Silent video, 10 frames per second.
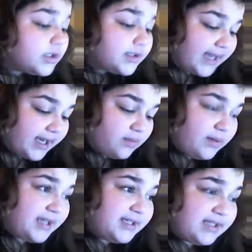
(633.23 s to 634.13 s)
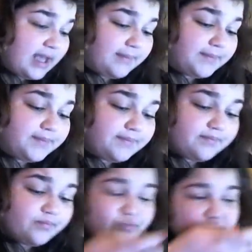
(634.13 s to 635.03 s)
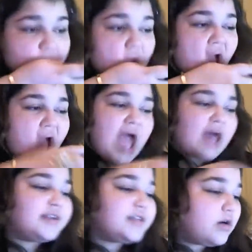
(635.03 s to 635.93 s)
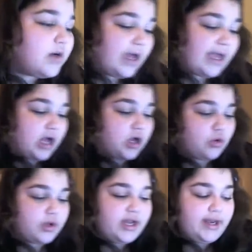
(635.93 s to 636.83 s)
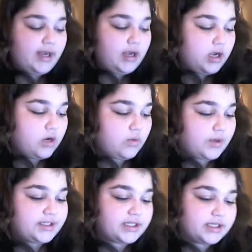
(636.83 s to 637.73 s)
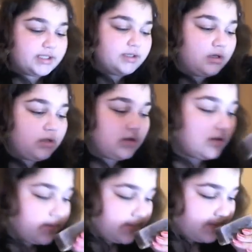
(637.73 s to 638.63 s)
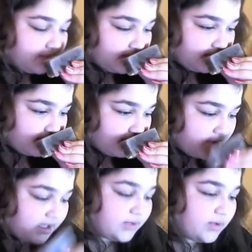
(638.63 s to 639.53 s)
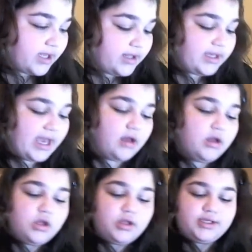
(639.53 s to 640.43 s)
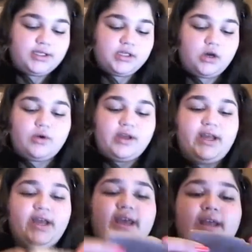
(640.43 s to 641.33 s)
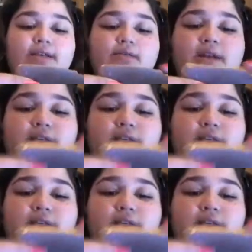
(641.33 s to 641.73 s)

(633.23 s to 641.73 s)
cider press. I got coconut, which is this one. This is coconut, and this one